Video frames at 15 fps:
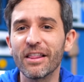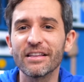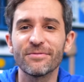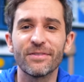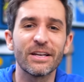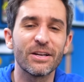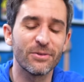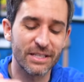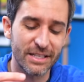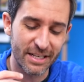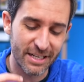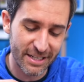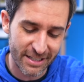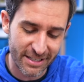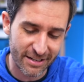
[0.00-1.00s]
of this video isn't to
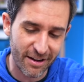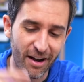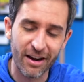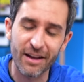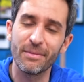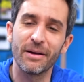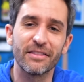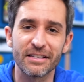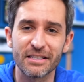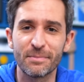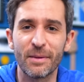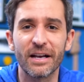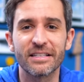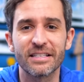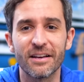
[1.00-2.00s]
just talk about the
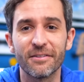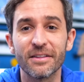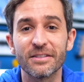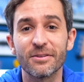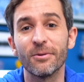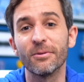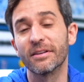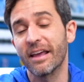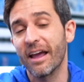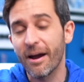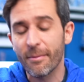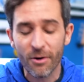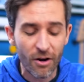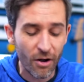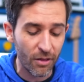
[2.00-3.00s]
specs of this old
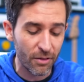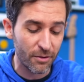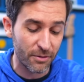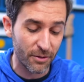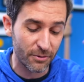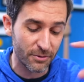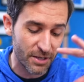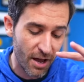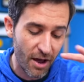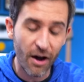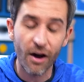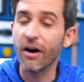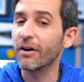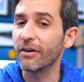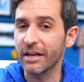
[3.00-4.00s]
camera, although those
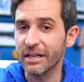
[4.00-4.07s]
are